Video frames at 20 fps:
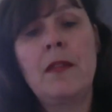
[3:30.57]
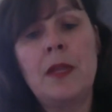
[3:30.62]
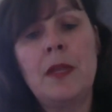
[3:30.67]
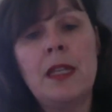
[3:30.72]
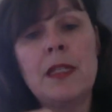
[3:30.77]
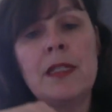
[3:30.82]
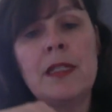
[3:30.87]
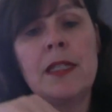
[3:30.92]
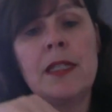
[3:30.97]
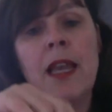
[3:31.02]

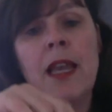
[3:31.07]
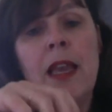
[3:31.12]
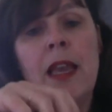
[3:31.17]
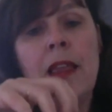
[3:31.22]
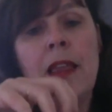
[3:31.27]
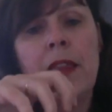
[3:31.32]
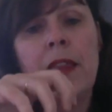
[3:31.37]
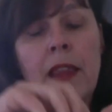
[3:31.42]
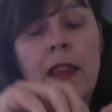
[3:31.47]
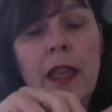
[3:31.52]
means
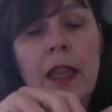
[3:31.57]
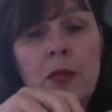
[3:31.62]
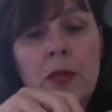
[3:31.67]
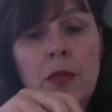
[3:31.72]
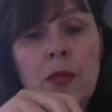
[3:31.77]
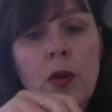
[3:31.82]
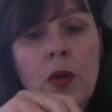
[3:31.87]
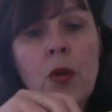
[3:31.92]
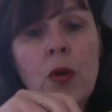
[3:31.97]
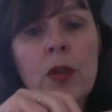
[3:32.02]
that their
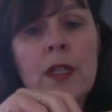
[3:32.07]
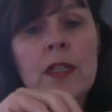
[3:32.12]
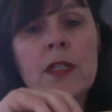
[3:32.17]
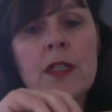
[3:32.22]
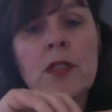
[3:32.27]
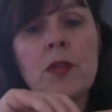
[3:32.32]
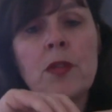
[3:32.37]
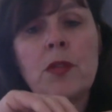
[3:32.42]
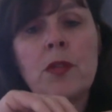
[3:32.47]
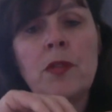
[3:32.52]
role is
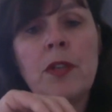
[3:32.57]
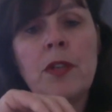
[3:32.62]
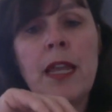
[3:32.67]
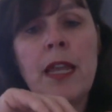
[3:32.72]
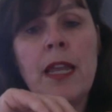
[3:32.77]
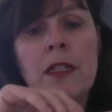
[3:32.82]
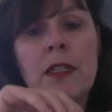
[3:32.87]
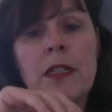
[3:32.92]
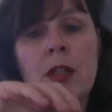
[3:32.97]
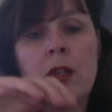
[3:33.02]
to
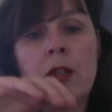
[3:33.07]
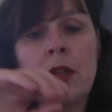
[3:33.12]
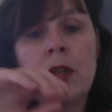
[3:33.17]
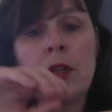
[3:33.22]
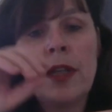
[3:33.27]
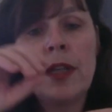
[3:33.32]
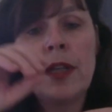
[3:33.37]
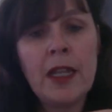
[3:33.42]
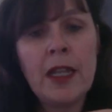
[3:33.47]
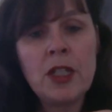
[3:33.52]
create a
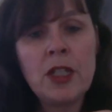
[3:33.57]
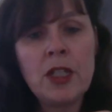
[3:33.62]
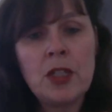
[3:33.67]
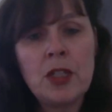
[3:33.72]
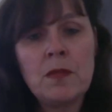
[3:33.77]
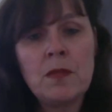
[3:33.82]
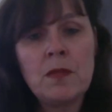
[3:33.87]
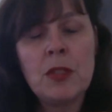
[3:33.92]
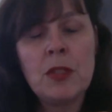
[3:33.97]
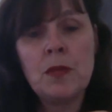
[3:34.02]

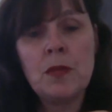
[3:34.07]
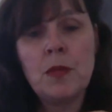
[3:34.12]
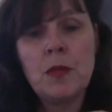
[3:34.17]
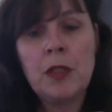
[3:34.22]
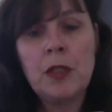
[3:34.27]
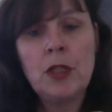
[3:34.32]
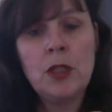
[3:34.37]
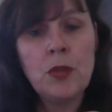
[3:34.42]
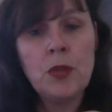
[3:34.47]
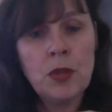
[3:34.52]
connection
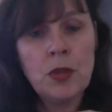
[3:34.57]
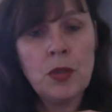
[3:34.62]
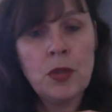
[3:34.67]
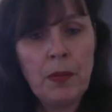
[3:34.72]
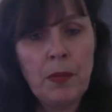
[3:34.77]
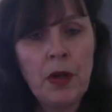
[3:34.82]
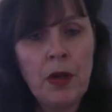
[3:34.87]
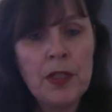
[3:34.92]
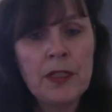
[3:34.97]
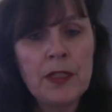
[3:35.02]
between your
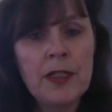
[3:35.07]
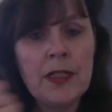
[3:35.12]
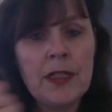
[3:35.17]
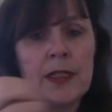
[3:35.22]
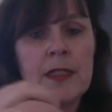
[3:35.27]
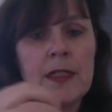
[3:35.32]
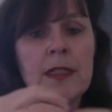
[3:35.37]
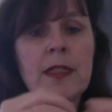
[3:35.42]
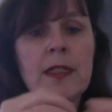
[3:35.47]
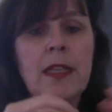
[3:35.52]

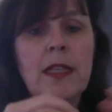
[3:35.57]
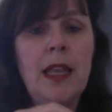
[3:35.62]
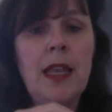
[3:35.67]
deposits